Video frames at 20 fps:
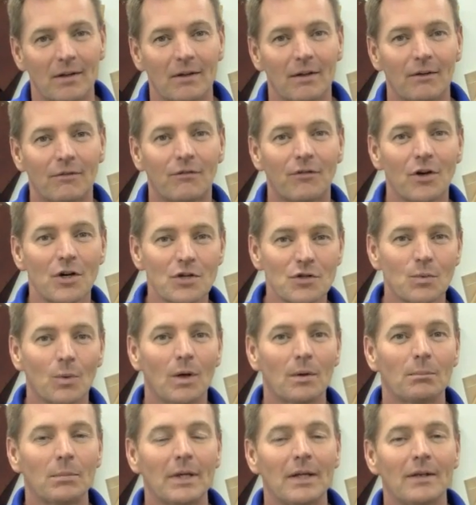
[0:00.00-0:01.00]
The first
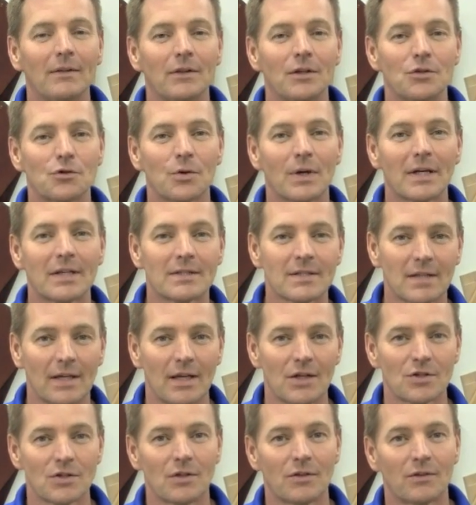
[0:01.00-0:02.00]
one being the drink
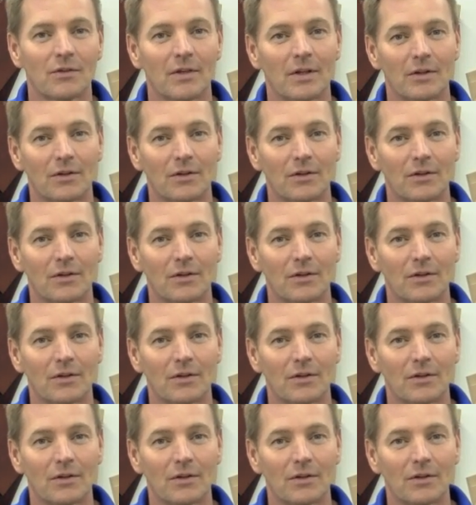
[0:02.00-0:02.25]
stations